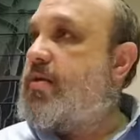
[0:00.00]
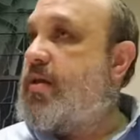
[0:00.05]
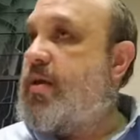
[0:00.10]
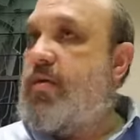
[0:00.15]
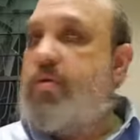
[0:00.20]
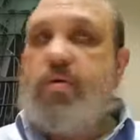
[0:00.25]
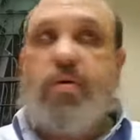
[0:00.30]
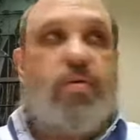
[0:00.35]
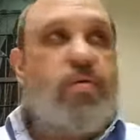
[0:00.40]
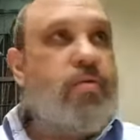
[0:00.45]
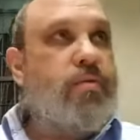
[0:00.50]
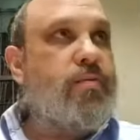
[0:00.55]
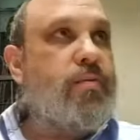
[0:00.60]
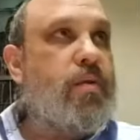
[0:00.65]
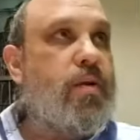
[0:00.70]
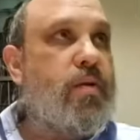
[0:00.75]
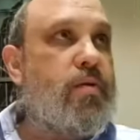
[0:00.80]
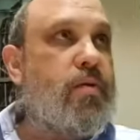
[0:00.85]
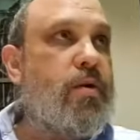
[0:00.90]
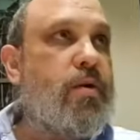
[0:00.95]
they were
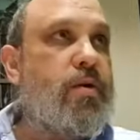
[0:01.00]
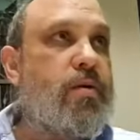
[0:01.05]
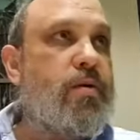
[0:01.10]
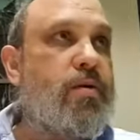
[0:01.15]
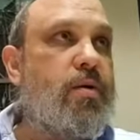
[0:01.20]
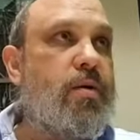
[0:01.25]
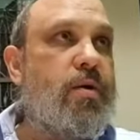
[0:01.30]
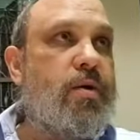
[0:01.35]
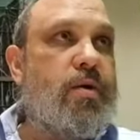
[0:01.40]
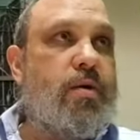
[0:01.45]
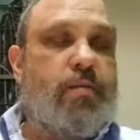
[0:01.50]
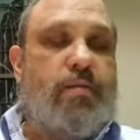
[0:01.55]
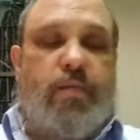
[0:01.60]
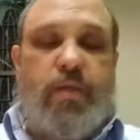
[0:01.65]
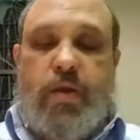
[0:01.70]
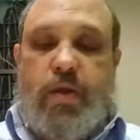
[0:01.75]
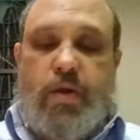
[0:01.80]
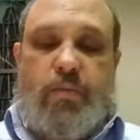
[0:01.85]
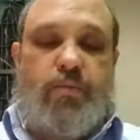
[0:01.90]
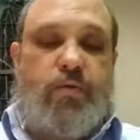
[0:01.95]
they were uh,
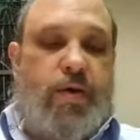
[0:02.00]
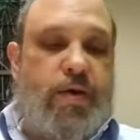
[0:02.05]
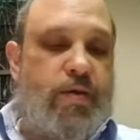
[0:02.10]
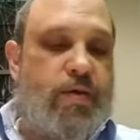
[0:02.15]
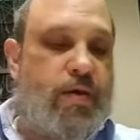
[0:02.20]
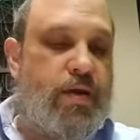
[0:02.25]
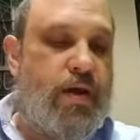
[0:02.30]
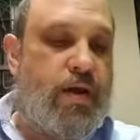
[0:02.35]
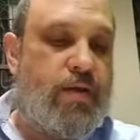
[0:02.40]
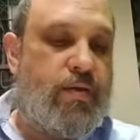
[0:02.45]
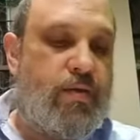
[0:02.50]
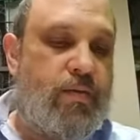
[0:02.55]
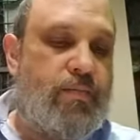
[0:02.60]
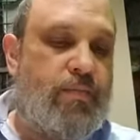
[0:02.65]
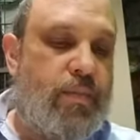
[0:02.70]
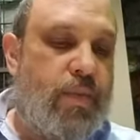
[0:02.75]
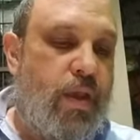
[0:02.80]
oppressing us.